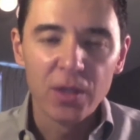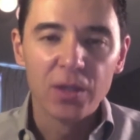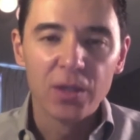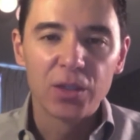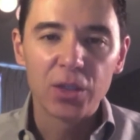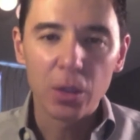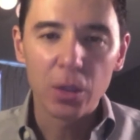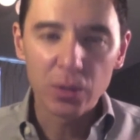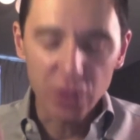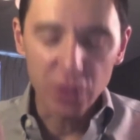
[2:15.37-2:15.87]

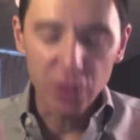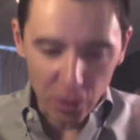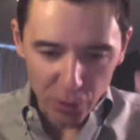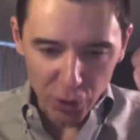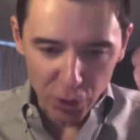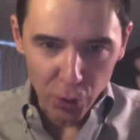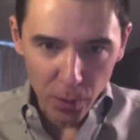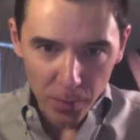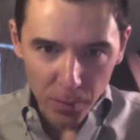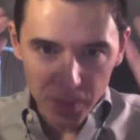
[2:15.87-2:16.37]
So, you know,
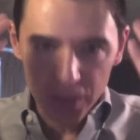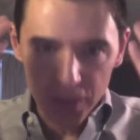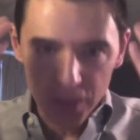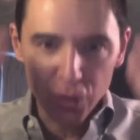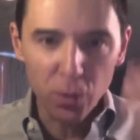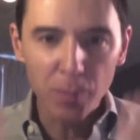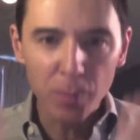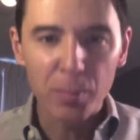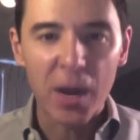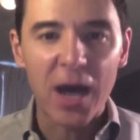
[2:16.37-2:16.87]
do a,
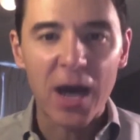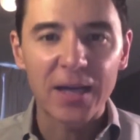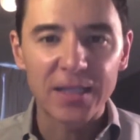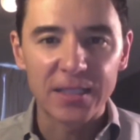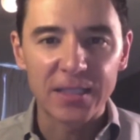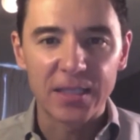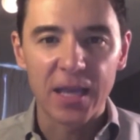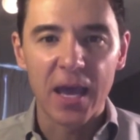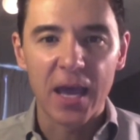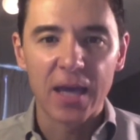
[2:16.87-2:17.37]
do a body
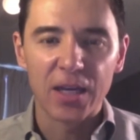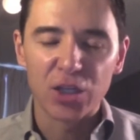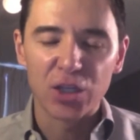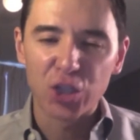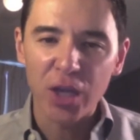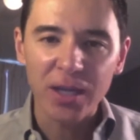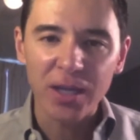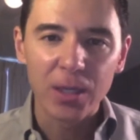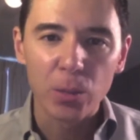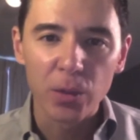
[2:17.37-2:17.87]
scan and
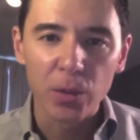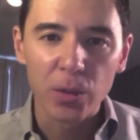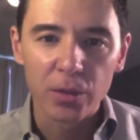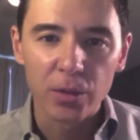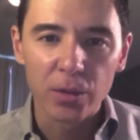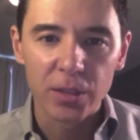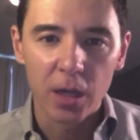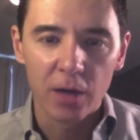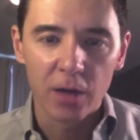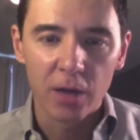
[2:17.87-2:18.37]
check in with
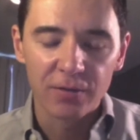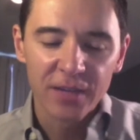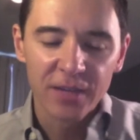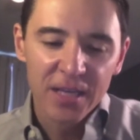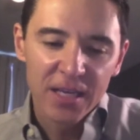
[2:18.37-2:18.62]
yourself.